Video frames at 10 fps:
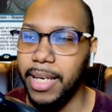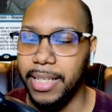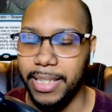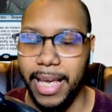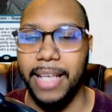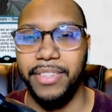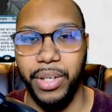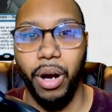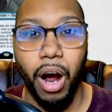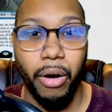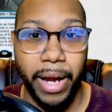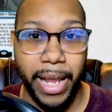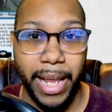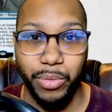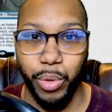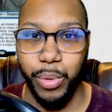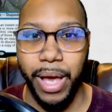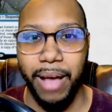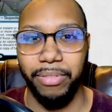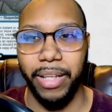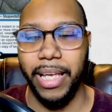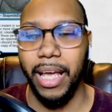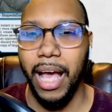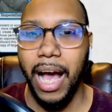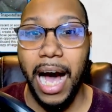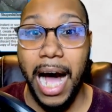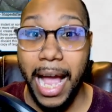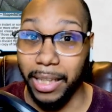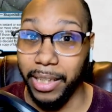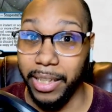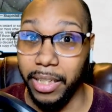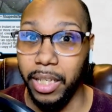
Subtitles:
yes, there are hands where you have like Island,